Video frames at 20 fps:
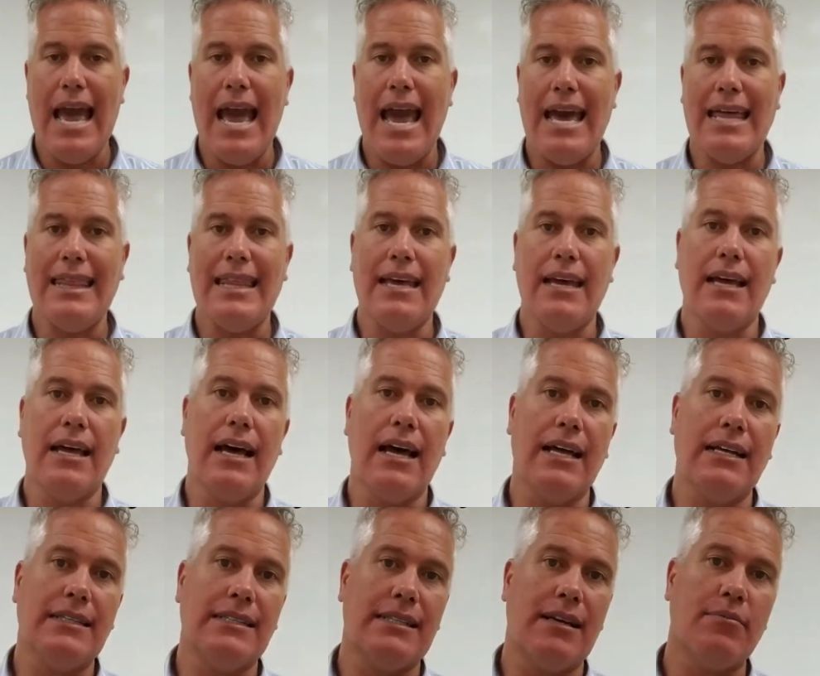And they
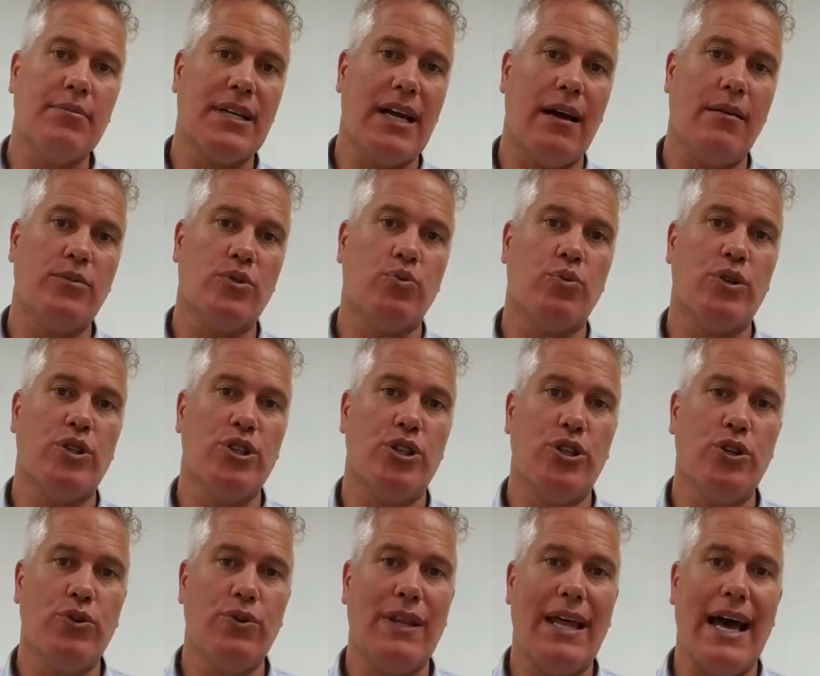sometimes will
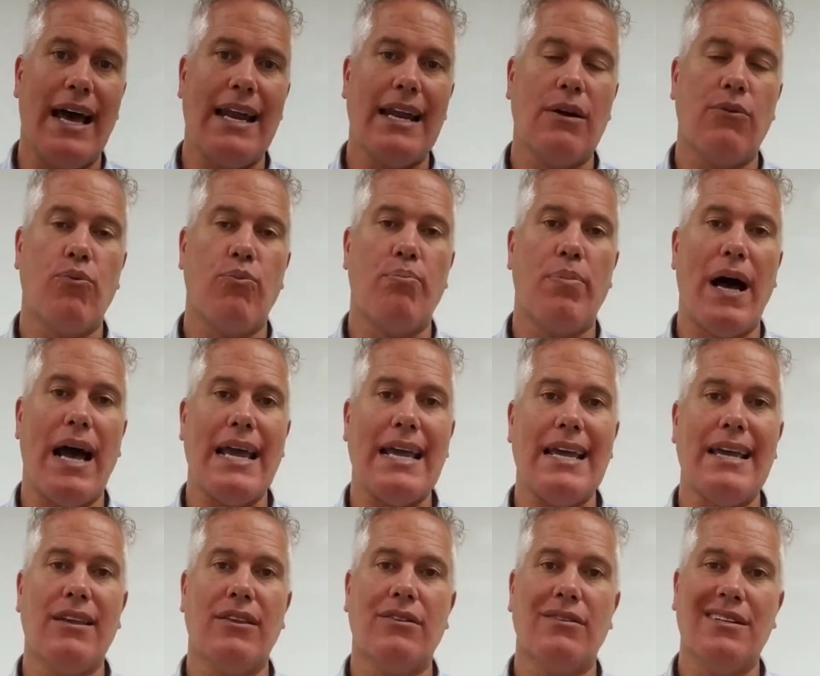do that by
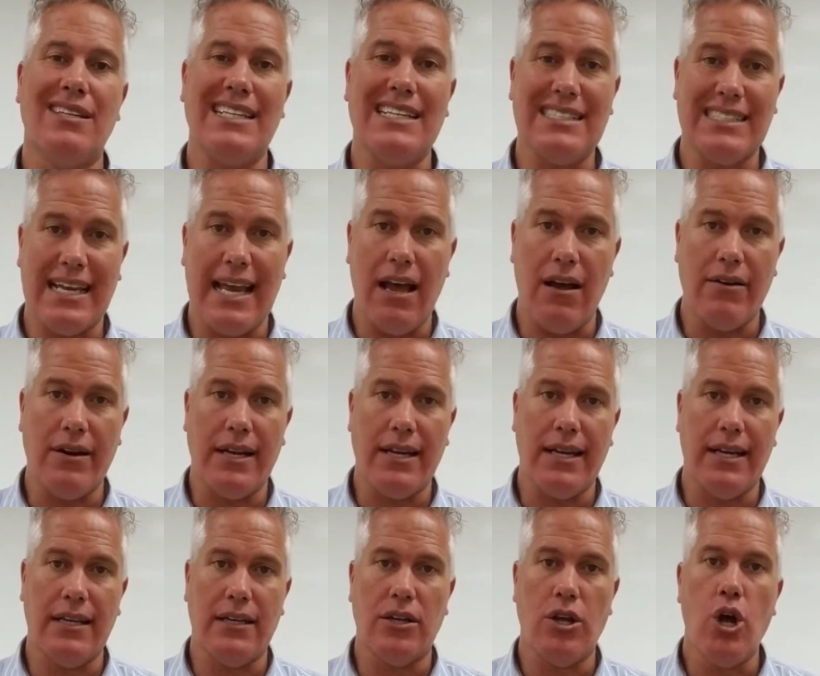either discounting
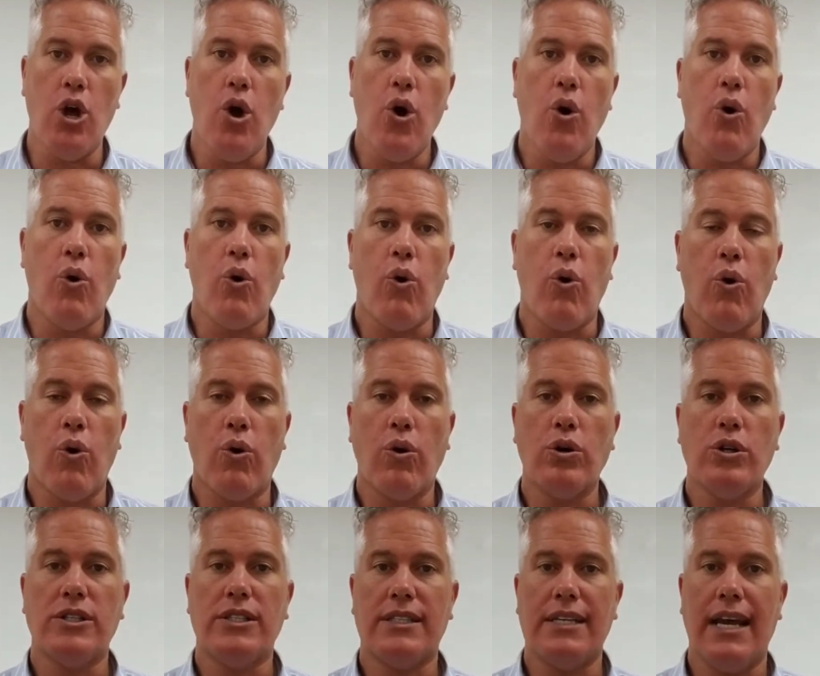it
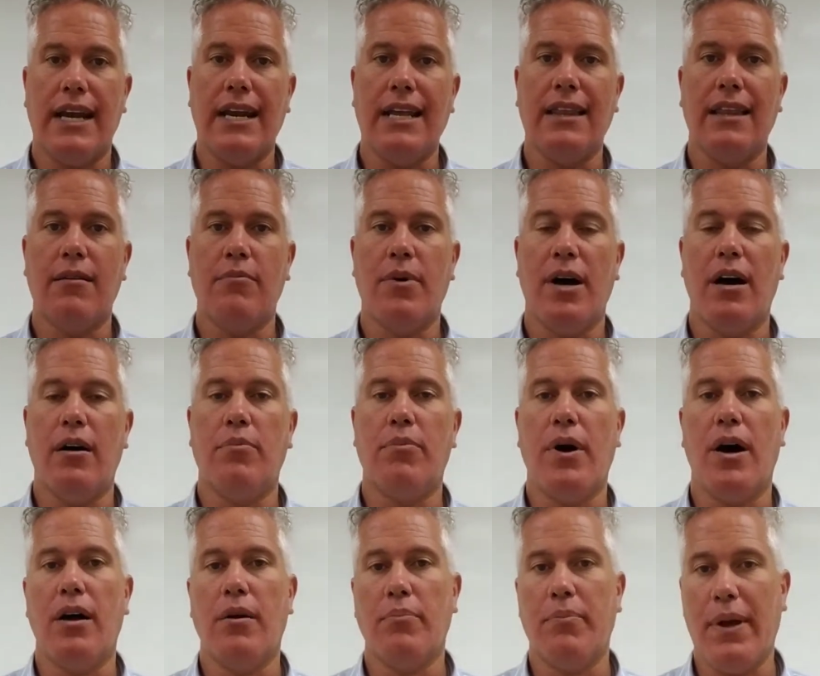or setting them up
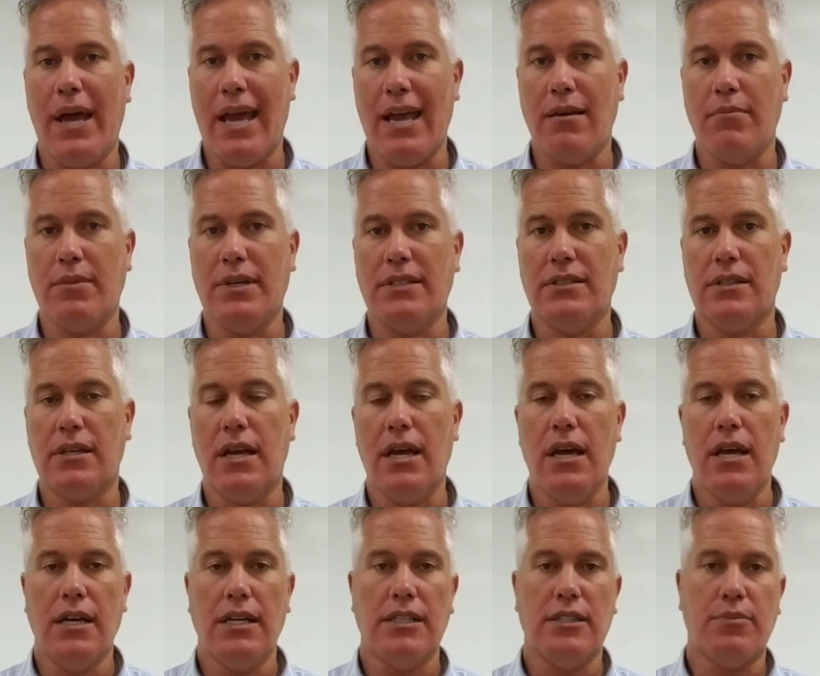on payments.
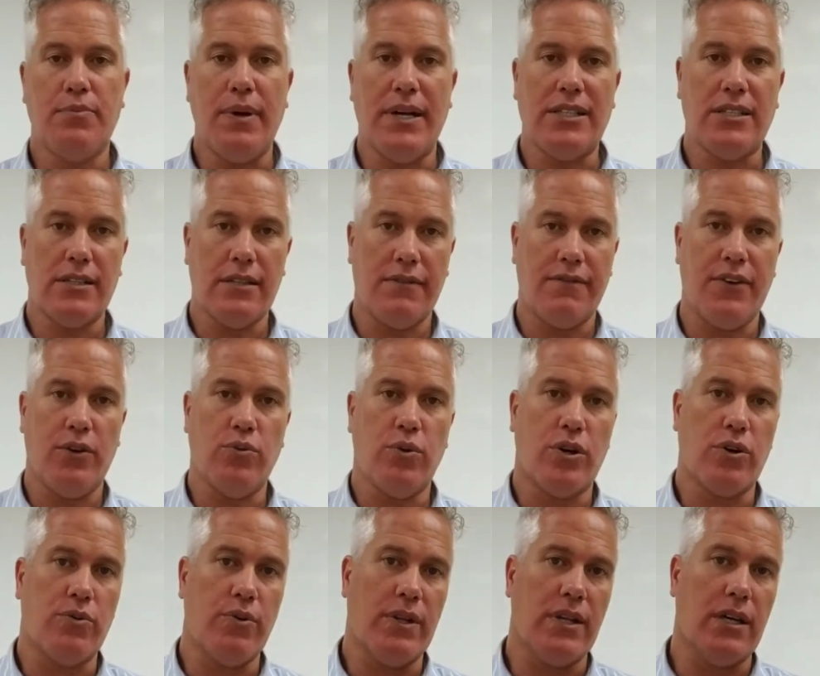Especially if you
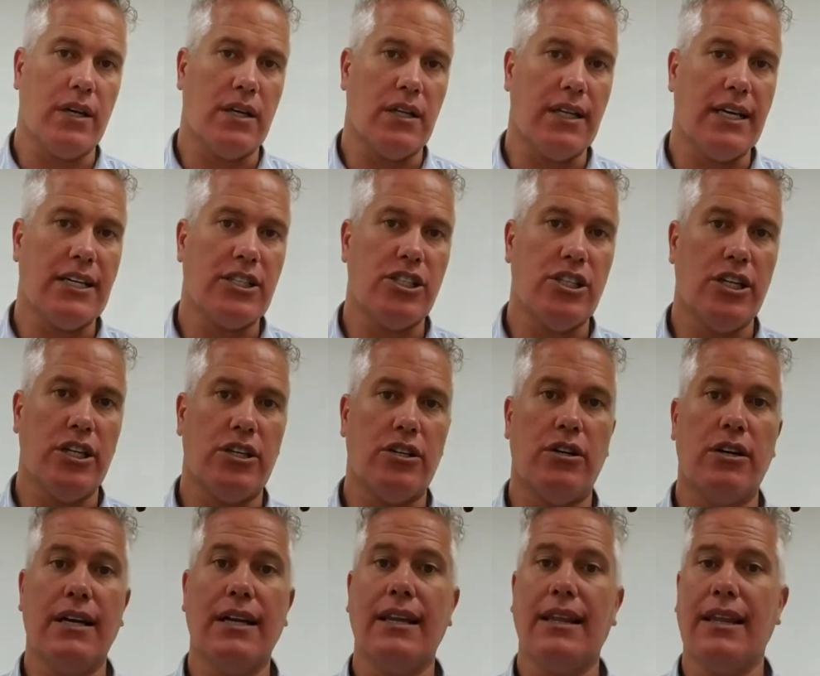work with a collection
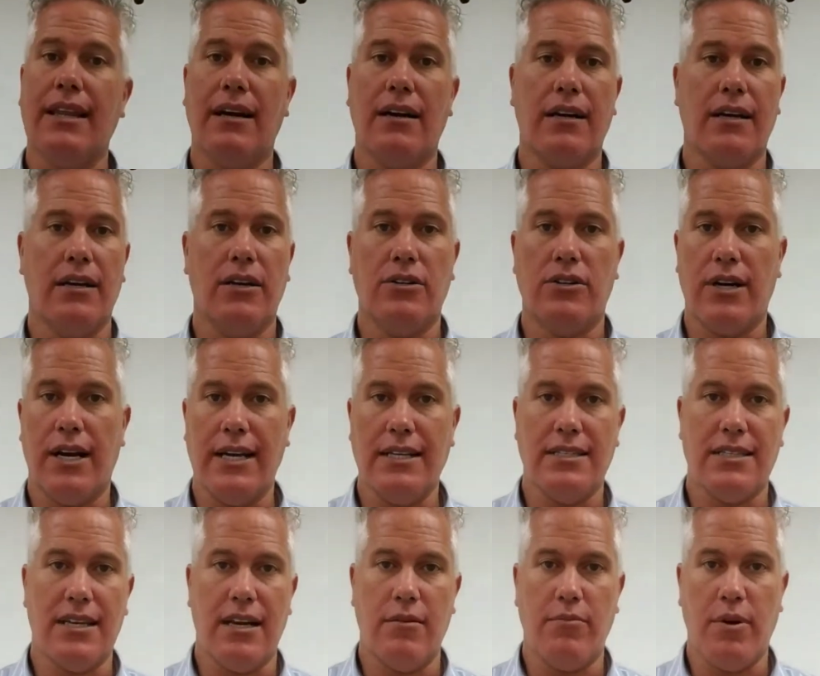attorney, they're gonna try and
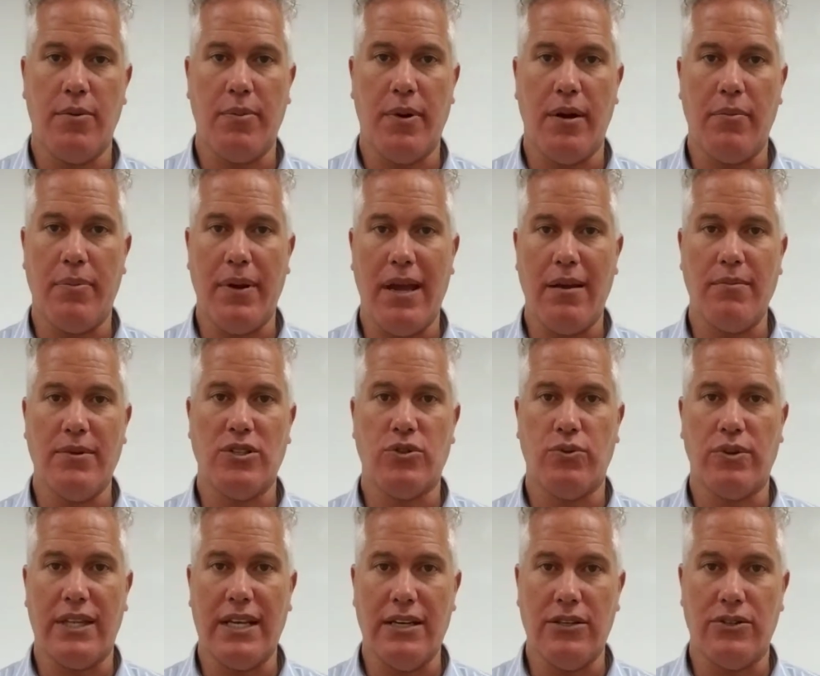set them up on payments
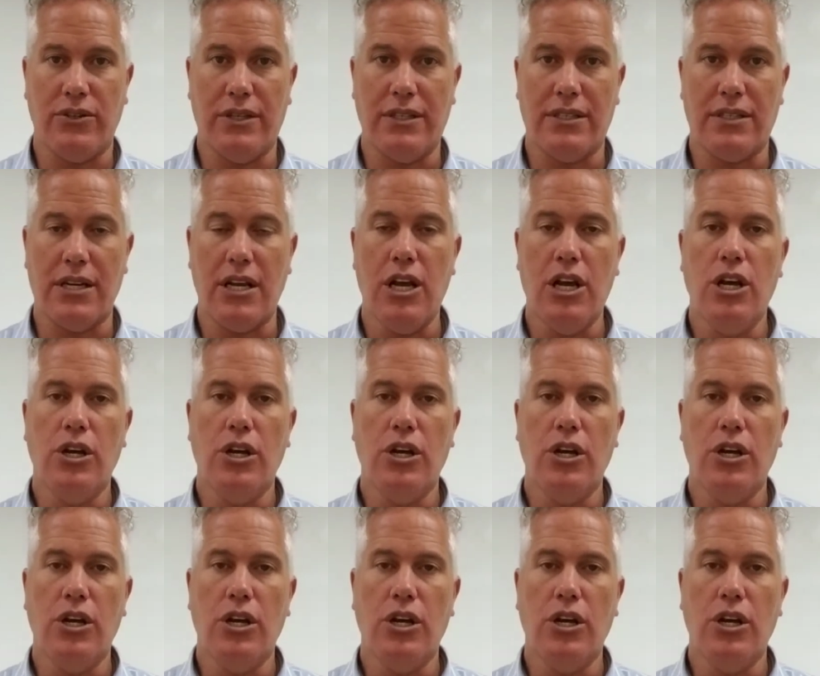with interest.